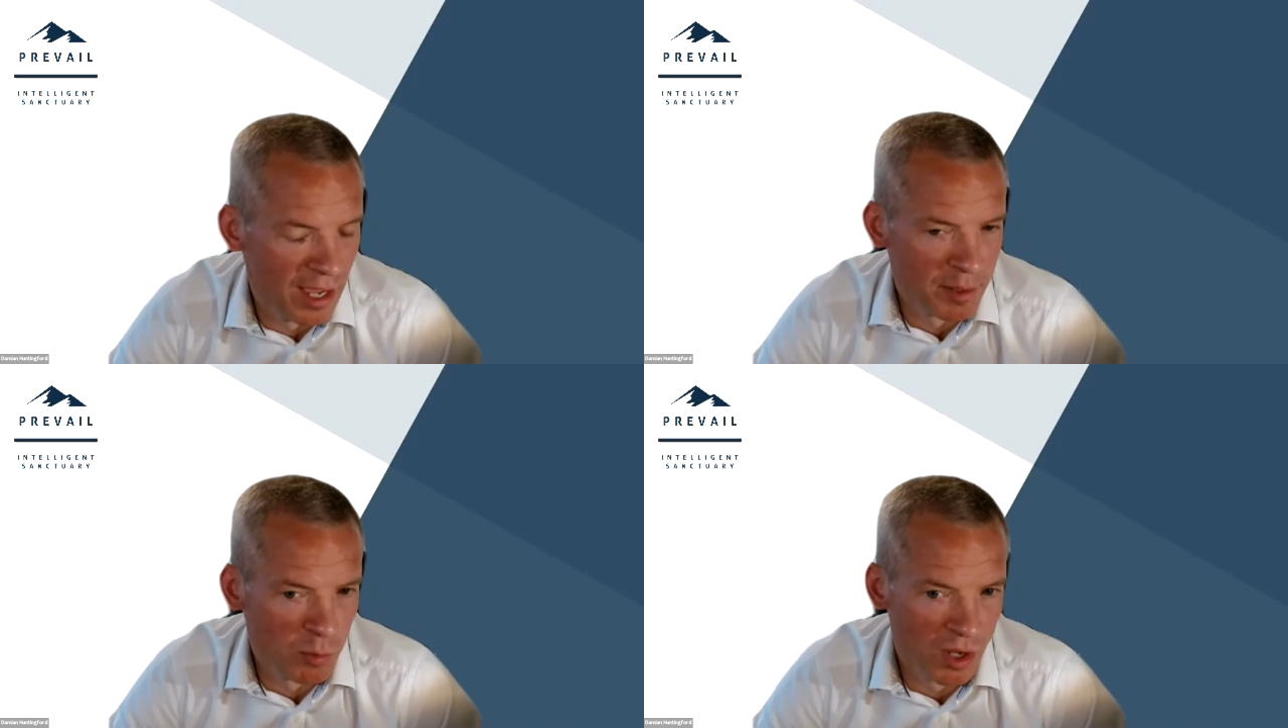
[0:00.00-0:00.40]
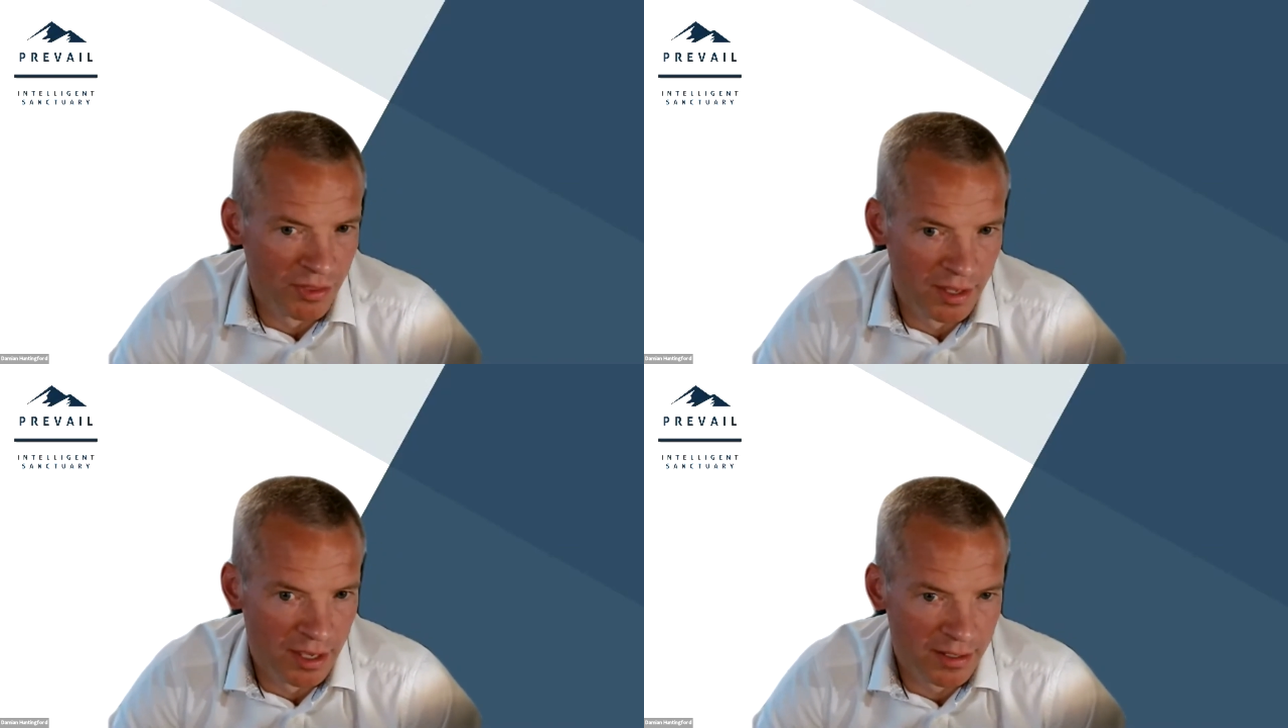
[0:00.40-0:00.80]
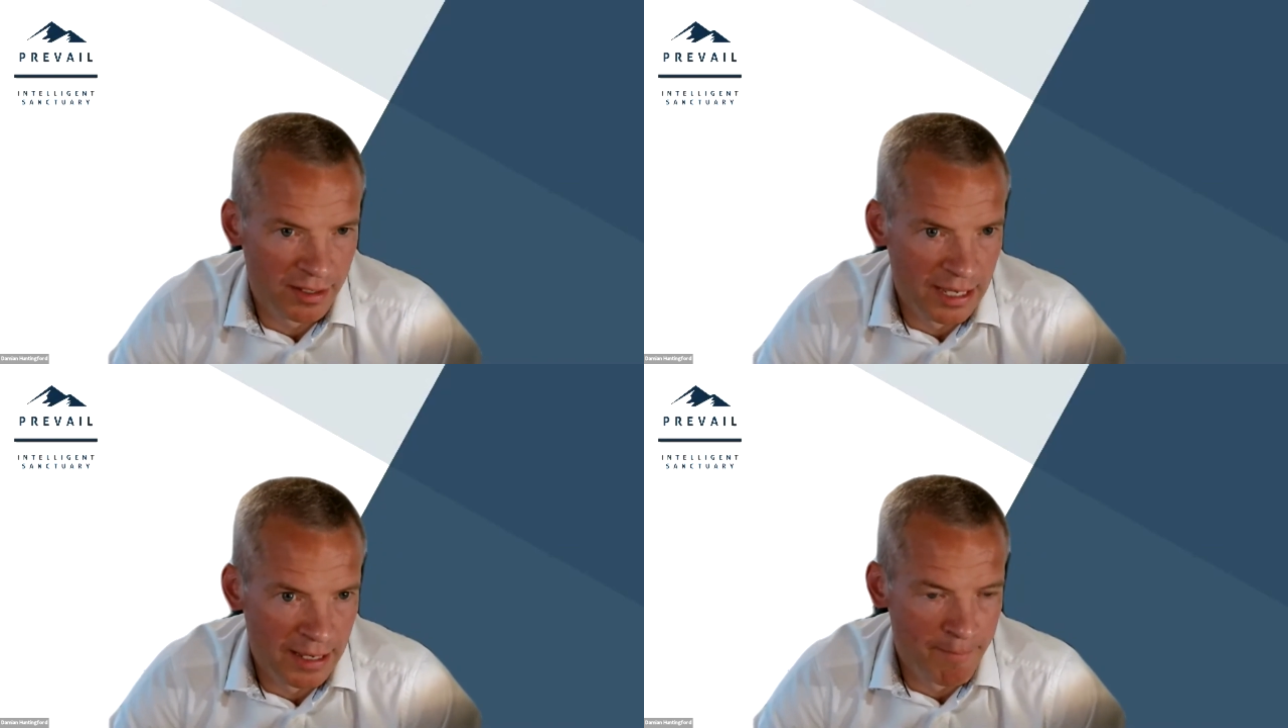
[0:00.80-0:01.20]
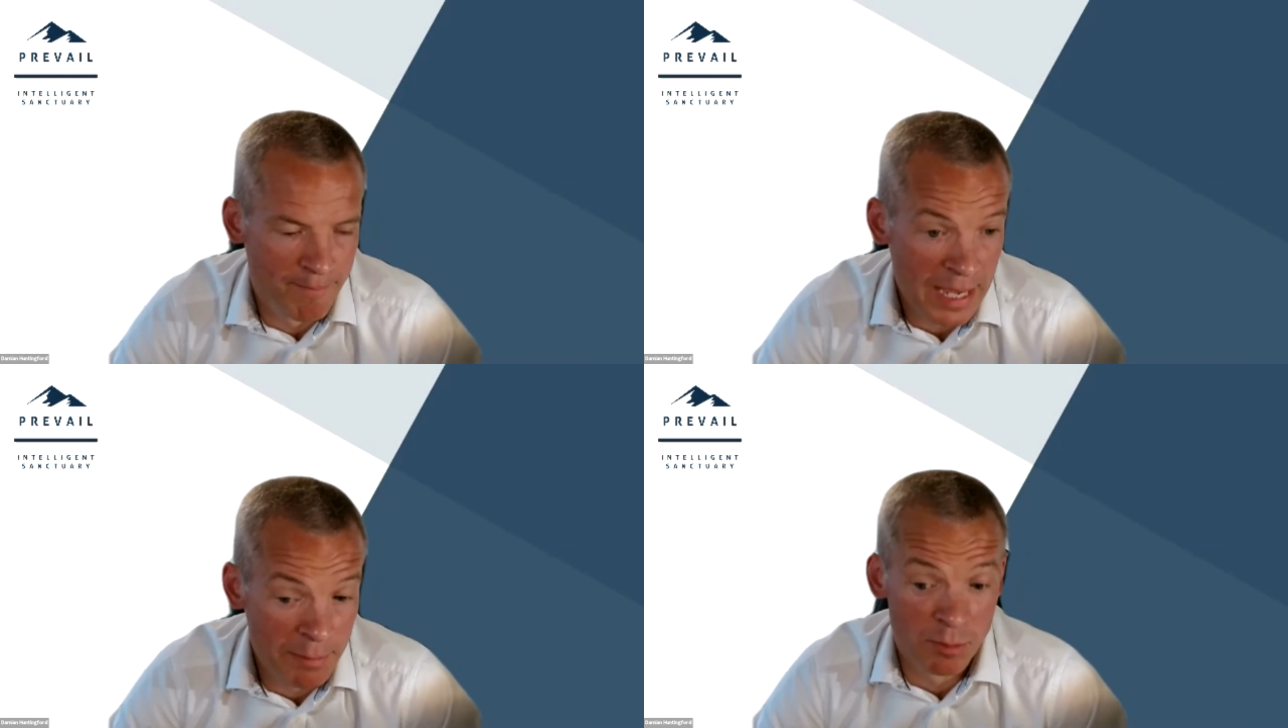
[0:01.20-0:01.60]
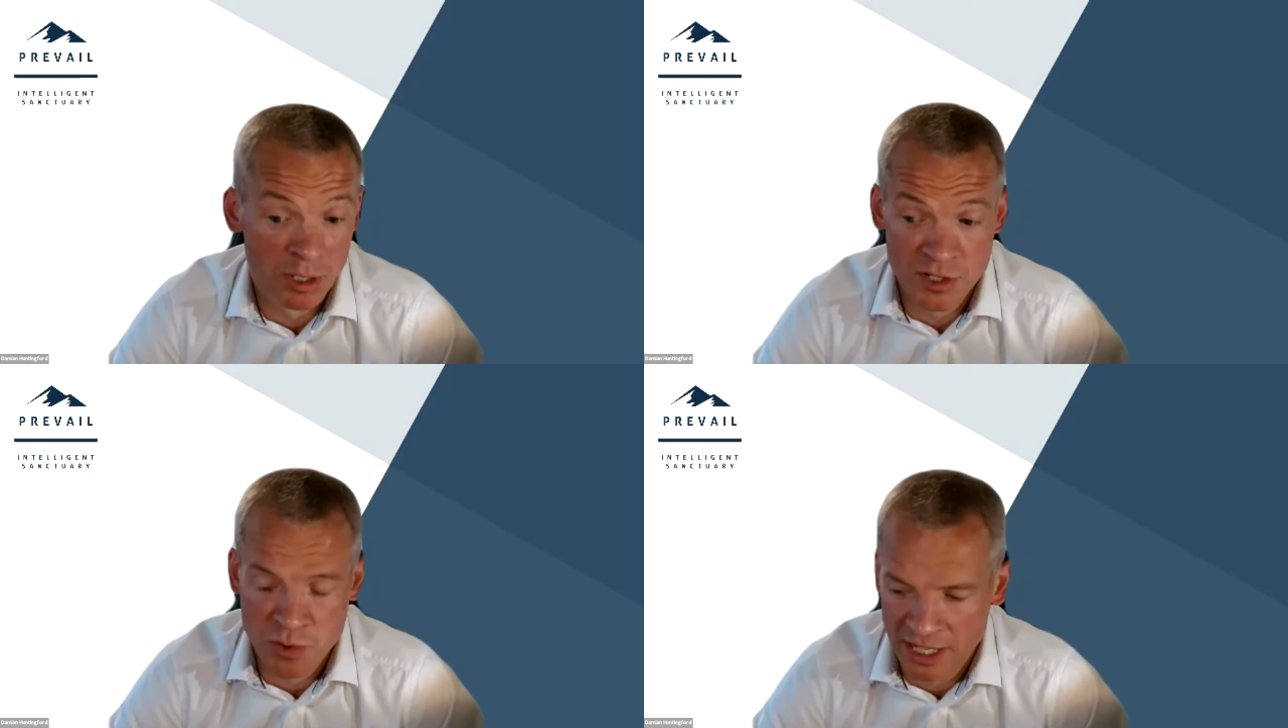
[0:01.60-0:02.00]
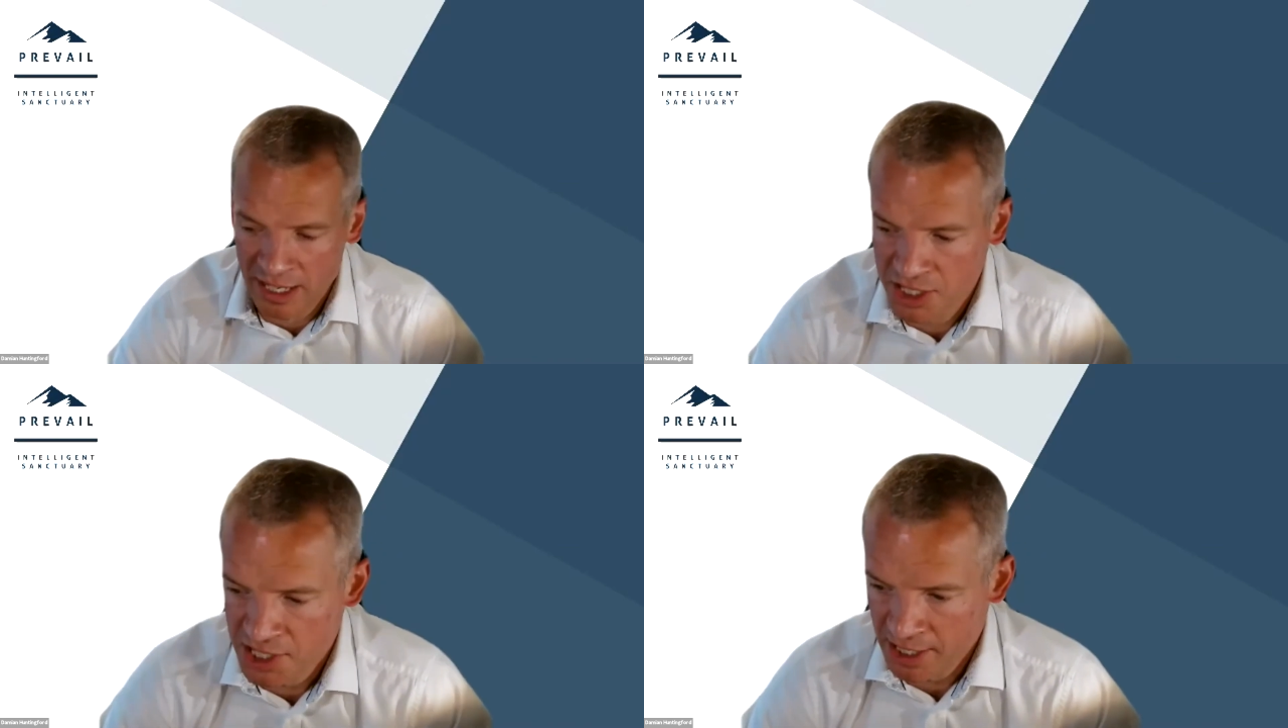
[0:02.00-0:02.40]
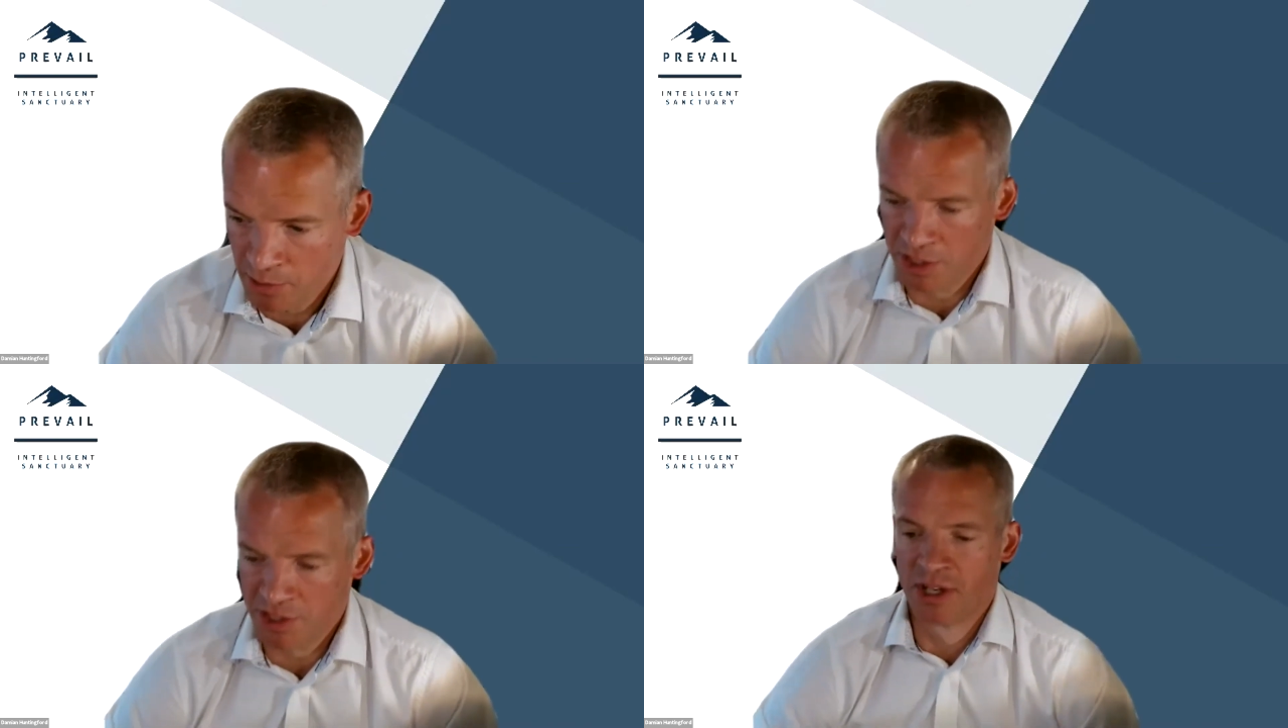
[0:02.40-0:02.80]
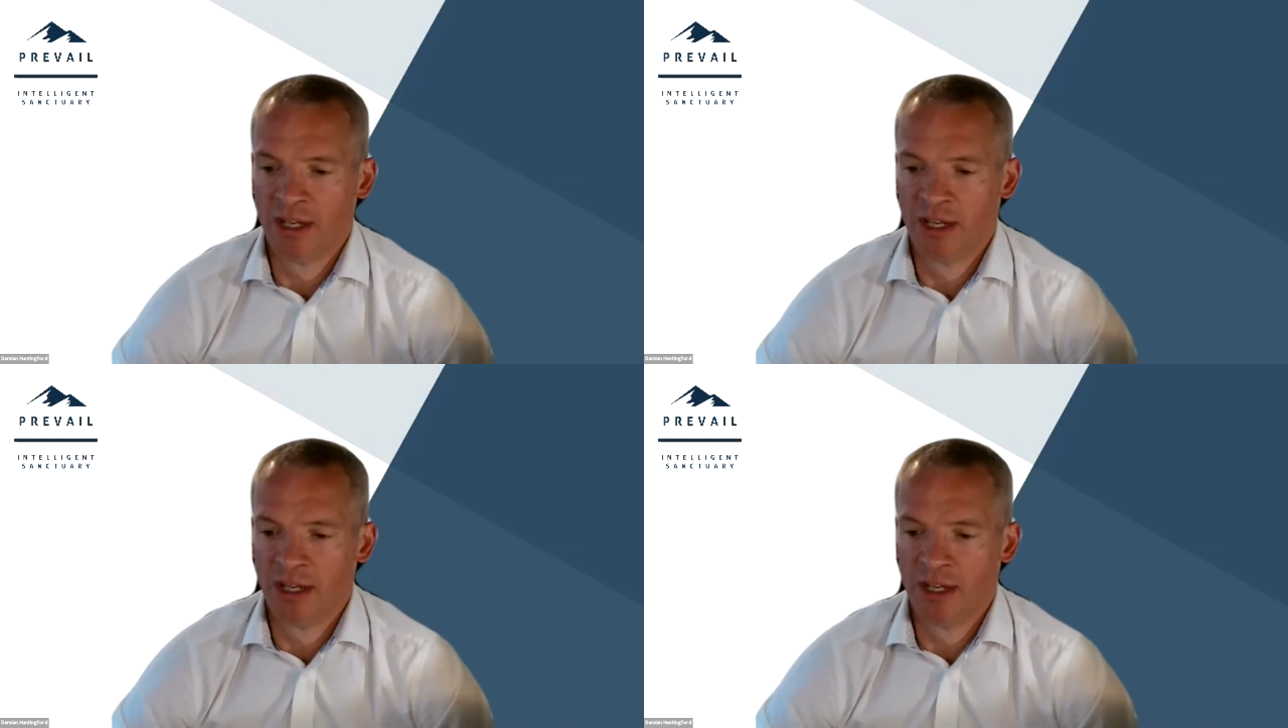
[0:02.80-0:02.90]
I mean, one that um, came up last week actually was